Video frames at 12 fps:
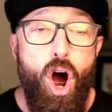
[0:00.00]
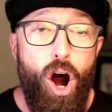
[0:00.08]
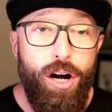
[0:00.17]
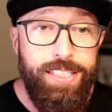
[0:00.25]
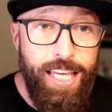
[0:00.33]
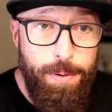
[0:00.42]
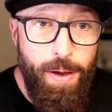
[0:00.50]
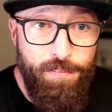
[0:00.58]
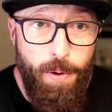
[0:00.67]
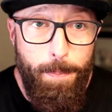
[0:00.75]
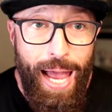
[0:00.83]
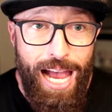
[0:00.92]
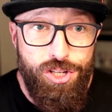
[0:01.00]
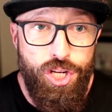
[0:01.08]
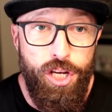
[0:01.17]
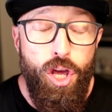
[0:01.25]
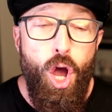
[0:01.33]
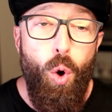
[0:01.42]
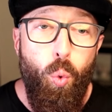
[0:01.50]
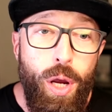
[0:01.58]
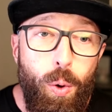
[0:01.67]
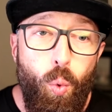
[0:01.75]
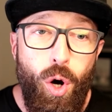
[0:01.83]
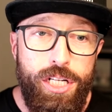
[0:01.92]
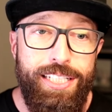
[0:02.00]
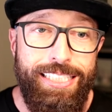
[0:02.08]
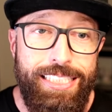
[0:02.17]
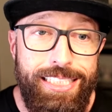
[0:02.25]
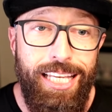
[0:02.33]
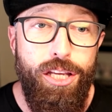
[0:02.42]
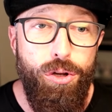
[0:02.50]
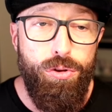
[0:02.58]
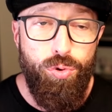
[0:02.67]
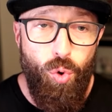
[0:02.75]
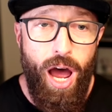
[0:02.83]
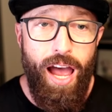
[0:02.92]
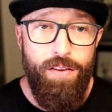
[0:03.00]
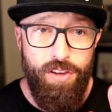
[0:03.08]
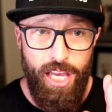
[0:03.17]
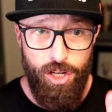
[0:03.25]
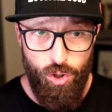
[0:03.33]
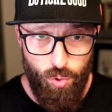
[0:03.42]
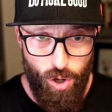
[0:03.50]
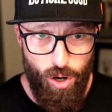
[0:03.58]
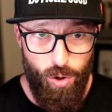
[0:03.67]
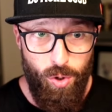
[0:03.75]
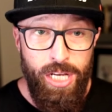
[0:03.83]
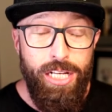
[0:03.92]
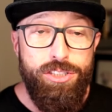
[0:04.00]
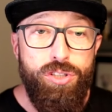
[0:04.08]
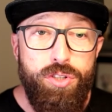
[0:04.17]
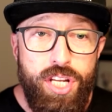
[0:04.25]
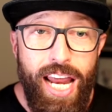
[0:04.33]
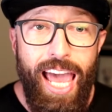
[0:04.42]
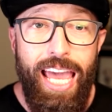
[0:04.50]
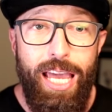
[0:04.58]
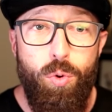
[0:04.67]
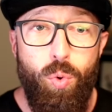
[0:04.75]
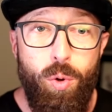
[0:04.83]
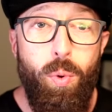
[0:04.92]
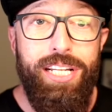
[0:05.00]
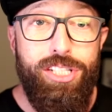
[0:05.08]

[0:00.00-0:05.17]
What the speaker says: Our team have a passion. We want to see you thrive and grow. So today, when